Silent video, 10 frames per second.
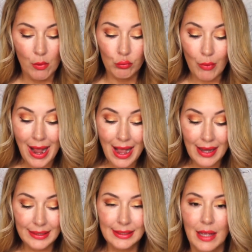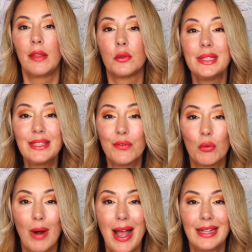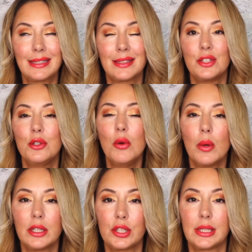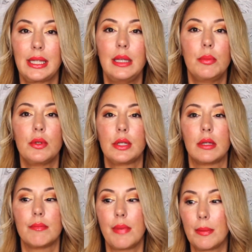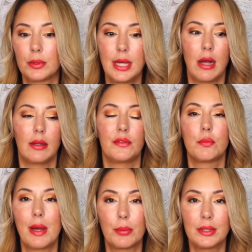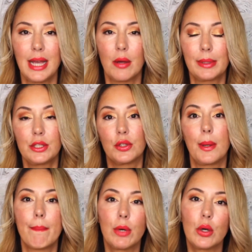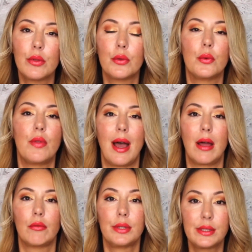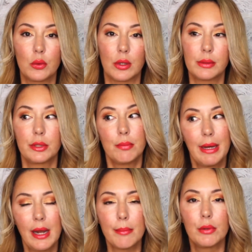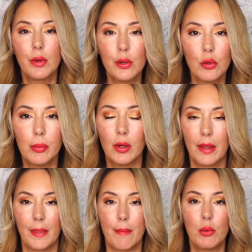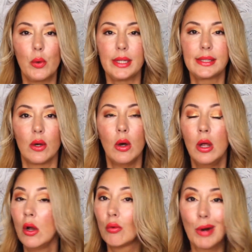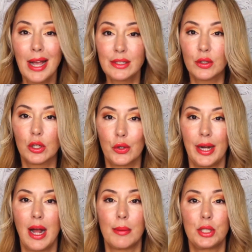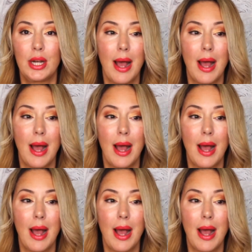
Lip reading: Rags. And the reason for rags is because you don't want to just keep using paper towel after paper towel because you're going to burn through that resource, which may not be renewable at that point. So rags are a great option.